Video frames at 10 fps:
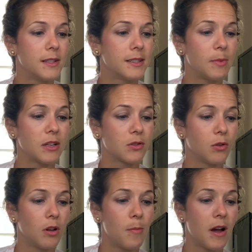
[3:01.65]

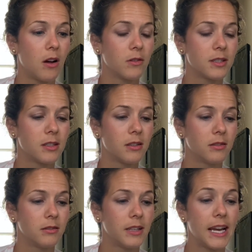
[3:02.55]
special about
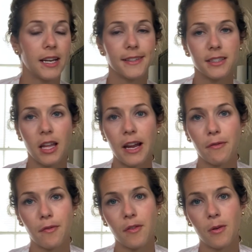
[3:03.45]
Anna's
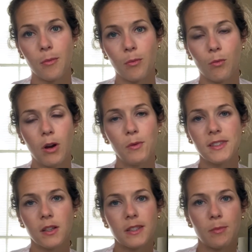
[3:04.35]
life? What
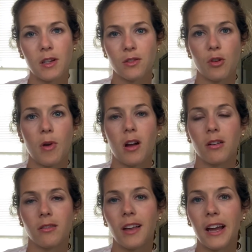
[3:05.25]
was so special about
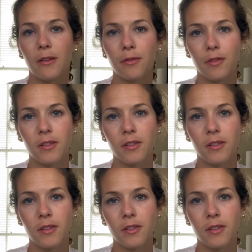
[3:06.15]
her life?